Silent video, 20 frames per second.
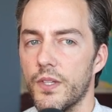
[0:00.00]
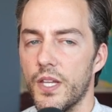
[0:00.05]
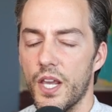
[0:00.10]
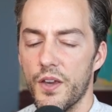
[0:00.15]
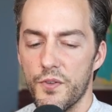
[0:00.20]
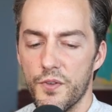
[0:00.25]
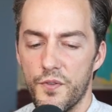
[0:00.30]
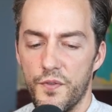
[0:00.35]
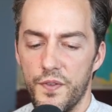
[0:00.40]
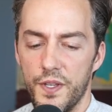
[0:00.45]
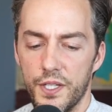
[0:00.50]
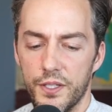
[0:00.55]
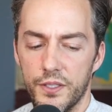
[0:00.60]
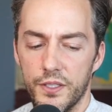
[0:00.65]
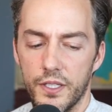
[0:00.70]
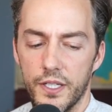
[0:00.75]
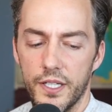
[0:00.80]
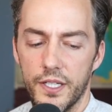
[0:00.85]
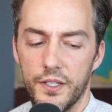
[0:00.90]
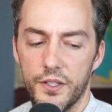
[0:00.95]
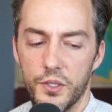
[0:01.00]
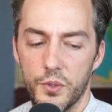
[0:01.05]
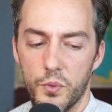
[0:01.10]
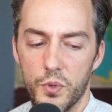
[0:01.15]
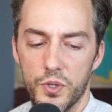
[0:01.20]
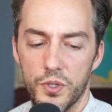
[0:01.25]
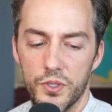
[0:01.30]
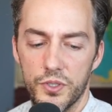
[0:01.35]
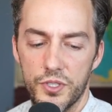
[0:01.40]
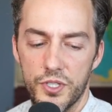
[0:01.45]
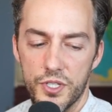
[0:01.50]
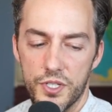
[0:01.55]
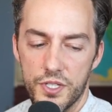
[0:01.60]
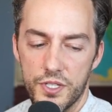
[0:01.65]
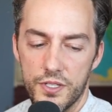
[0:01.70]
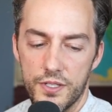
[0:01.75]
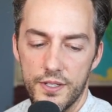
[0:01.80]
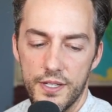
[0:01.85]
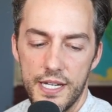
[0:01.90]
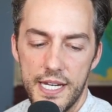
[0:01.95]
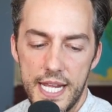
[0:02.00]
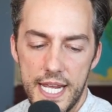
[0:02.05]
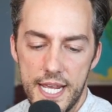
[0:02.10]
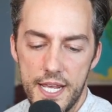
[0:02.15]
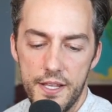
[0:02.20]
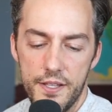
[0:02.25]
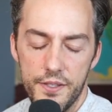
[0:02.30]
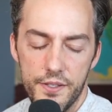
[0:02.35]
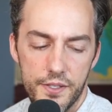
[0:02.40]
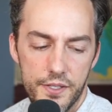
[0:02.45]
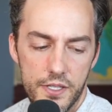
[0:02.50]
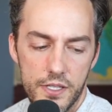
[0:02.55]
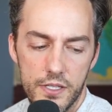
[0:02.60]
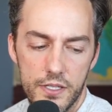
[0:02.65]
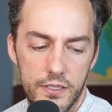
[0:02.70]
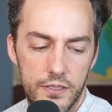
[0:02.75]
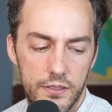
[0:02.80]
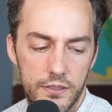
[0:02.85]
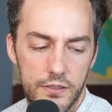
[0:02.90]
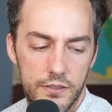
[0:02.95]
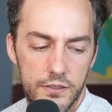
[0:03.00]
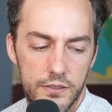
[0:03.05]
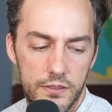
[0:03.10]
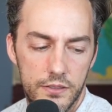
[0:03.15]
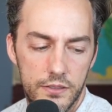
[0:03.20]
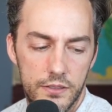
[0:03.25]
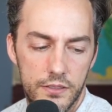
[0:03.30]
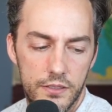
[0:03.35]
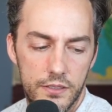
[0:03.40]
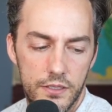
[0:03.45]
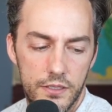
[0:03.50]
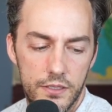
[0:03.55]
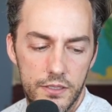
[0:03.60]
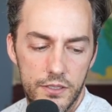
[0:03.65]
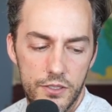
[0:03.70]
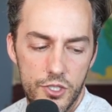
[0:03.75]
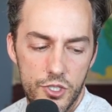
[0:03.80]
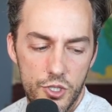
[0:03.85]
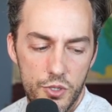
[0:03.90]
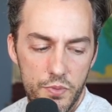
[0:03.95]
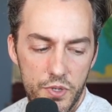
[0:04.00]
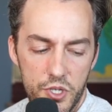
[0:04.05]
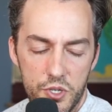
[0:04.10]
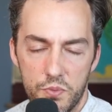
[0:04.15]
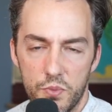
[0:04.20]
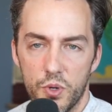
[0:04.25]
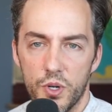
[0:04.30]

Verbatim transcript: You ever feel like the world just needs so much